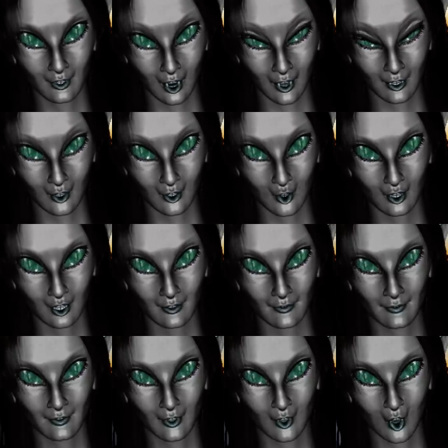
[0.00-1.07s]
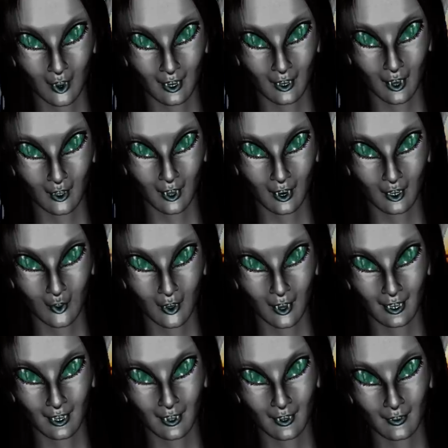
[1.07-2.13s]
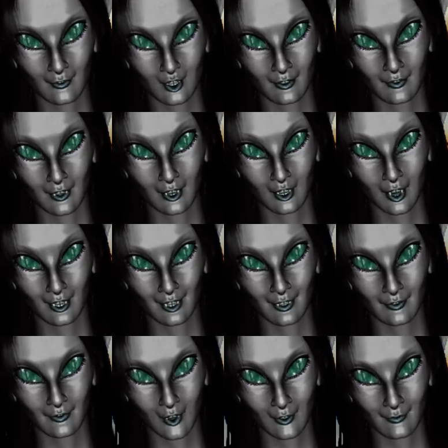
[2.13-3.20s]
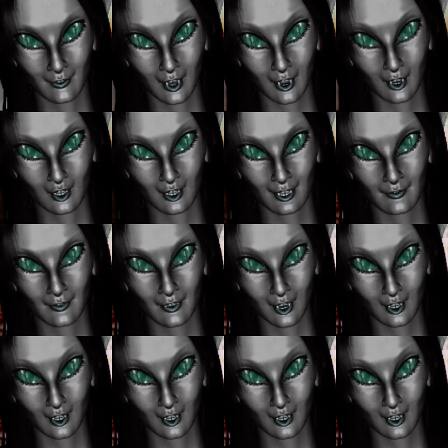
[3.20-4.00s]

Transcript: Discreet, constituting a separate entity or part,